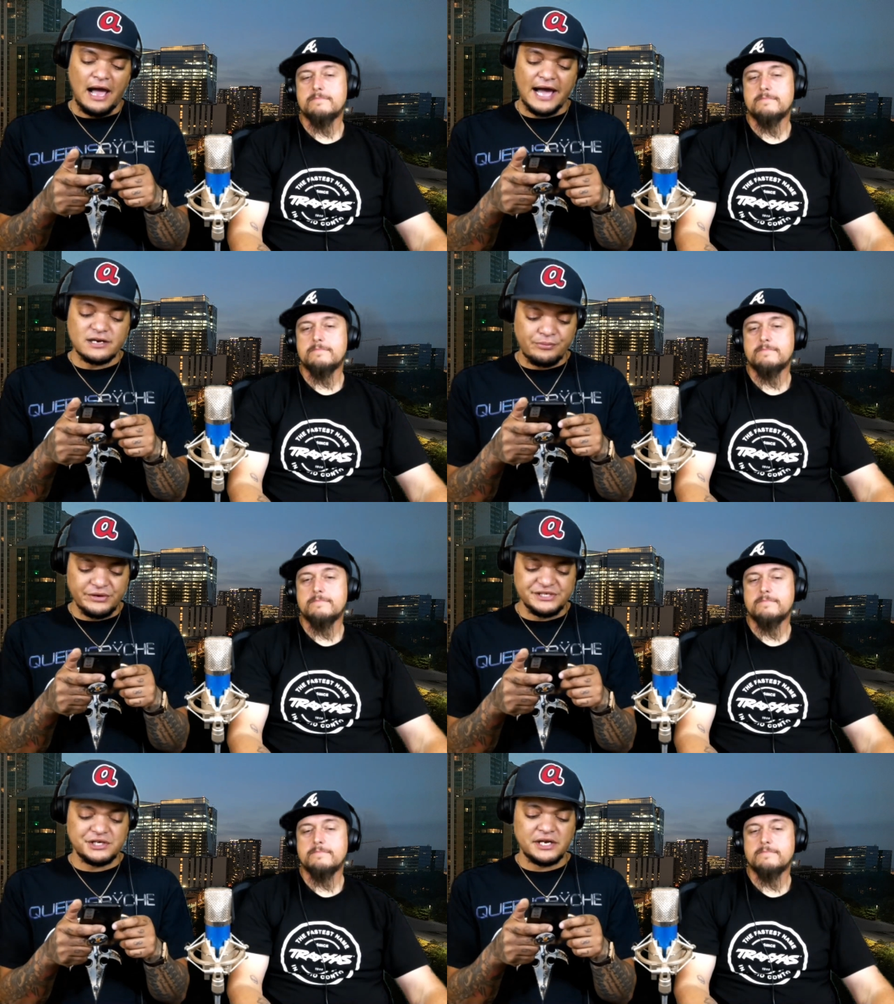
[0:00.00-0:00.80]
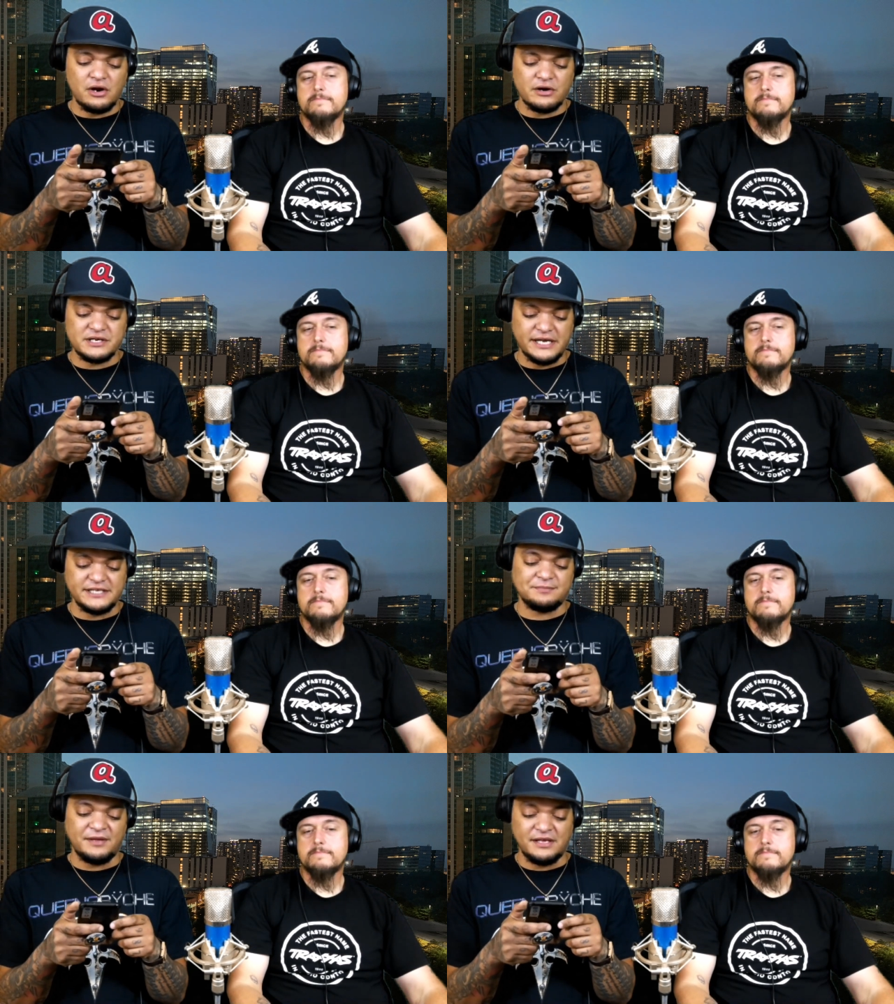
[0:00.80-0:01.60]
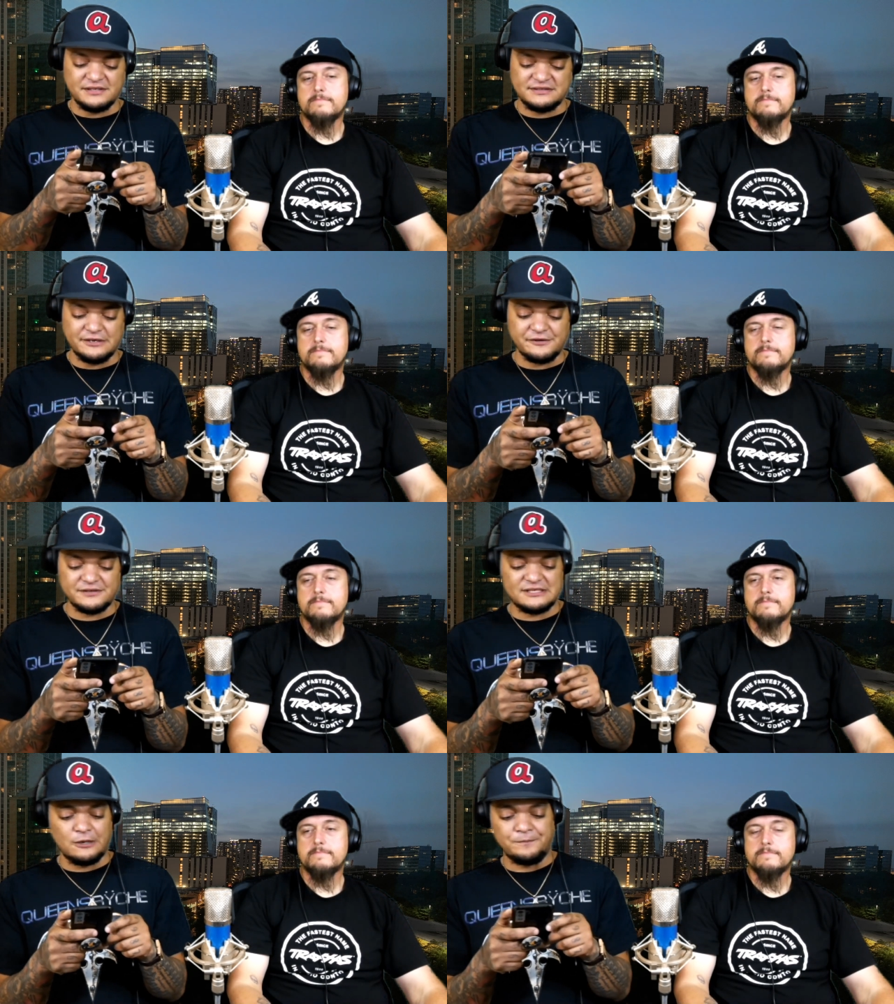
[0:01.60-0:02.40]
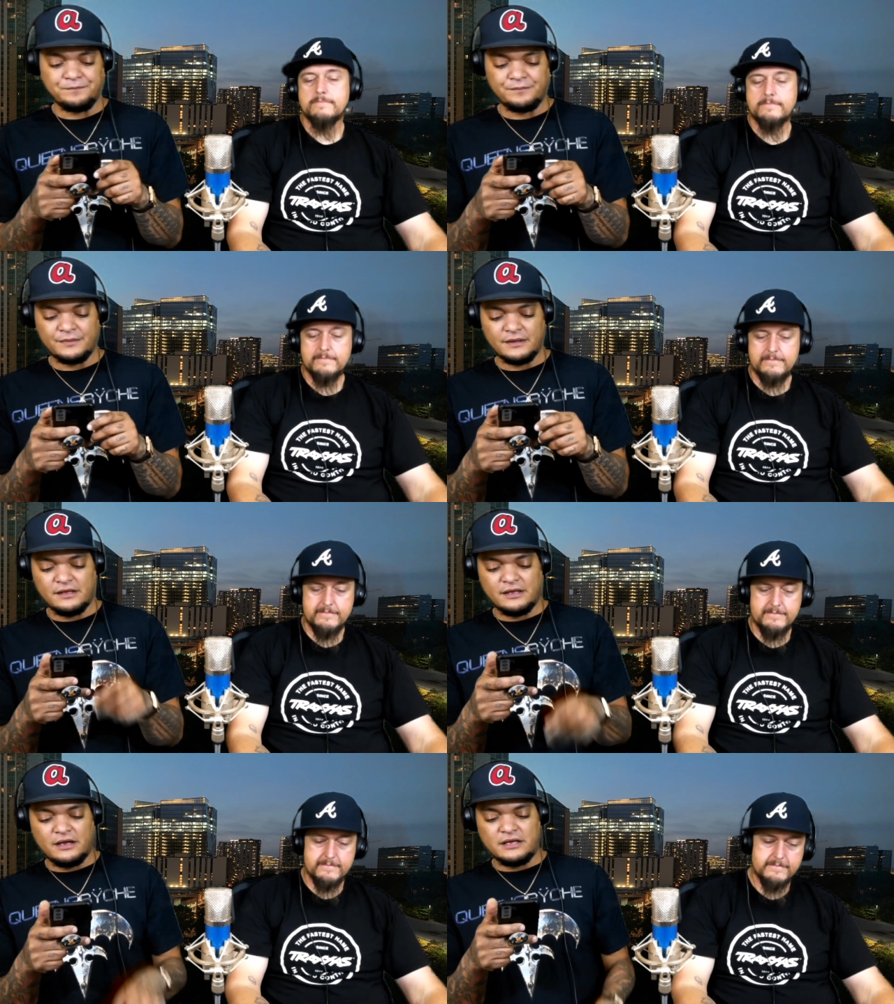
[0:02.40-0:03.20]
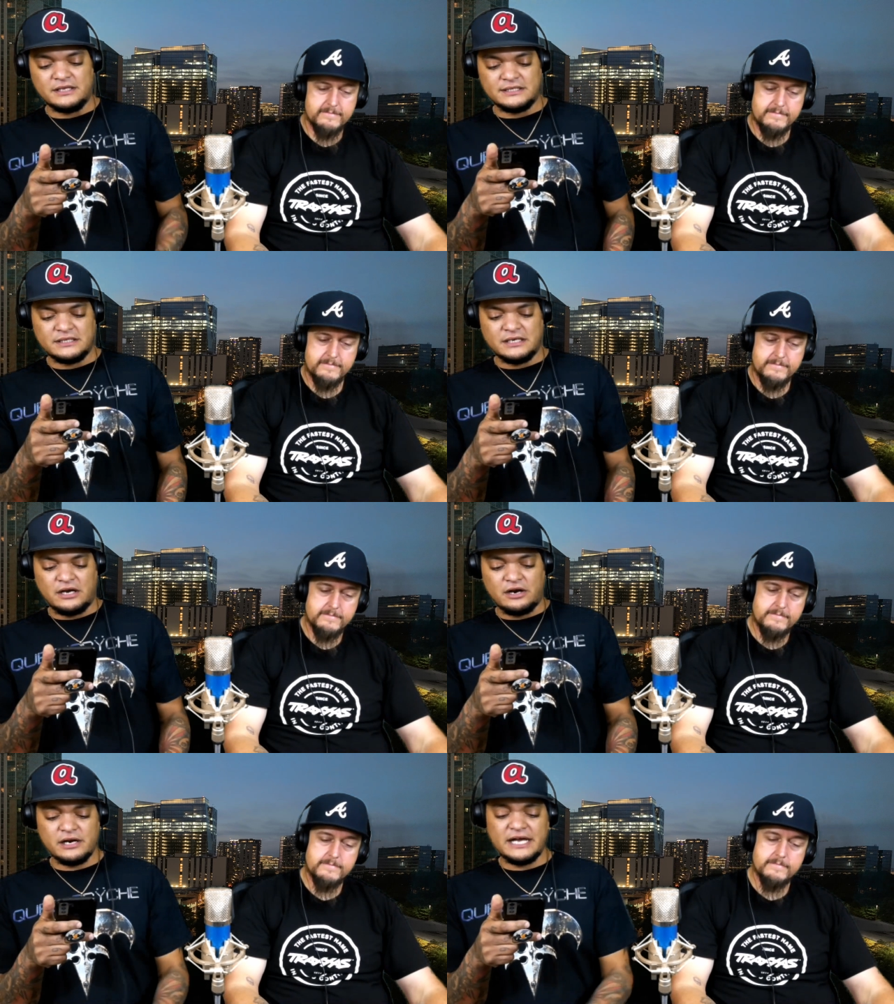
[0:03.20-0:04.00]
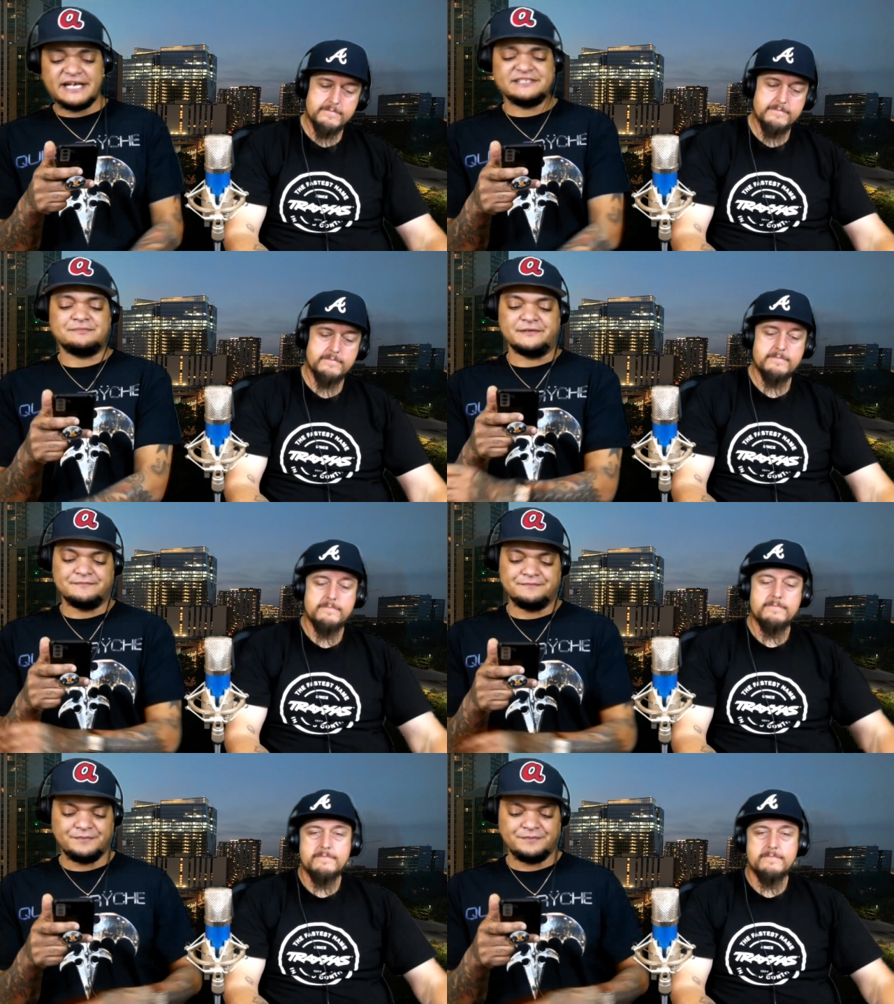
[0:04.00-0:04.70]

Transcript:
Speaker 1: I'd appreciate our dates being considered. So, mm -hmm. her husband."